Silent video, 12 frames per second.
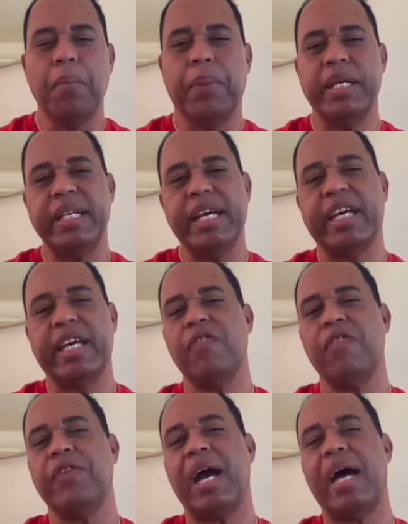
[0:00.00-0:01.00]
But then the
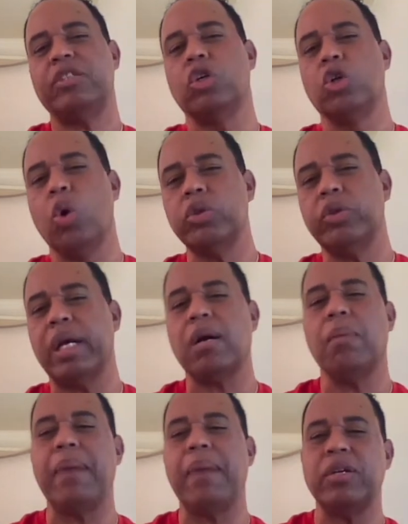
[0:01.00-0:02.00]
girlfriend had to go to the
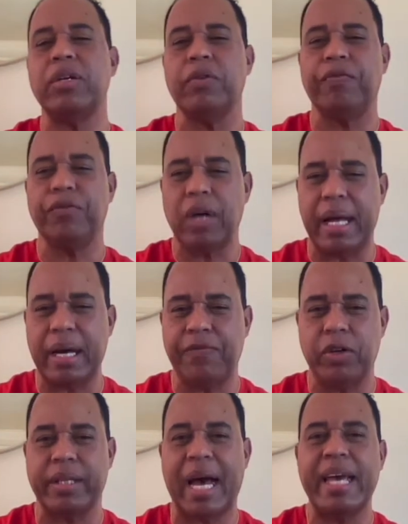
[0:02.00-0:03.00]
commander
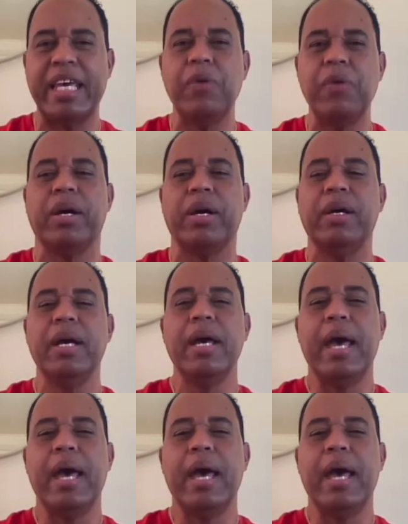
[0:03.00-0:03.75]
for that area